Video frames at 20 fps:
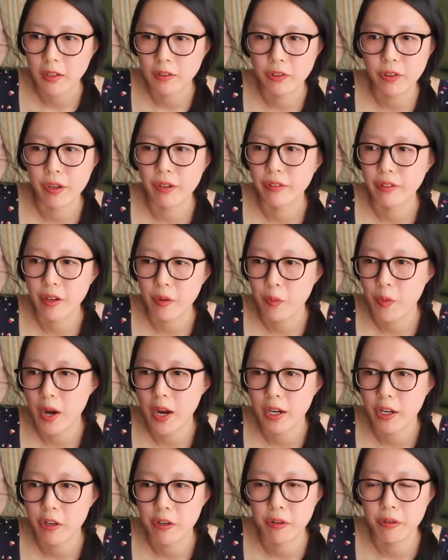So I was like,
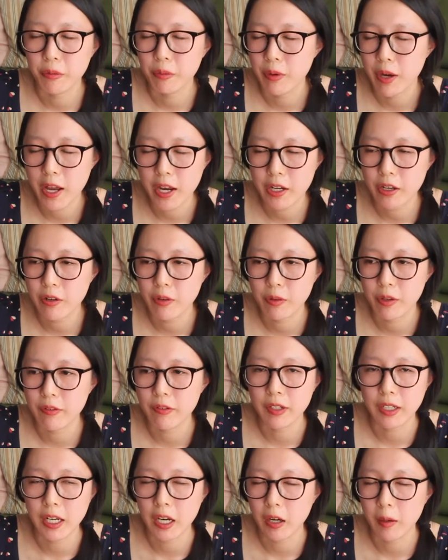why do you
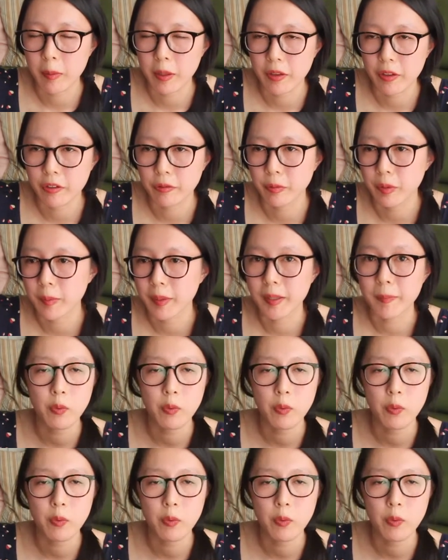even care about this woman?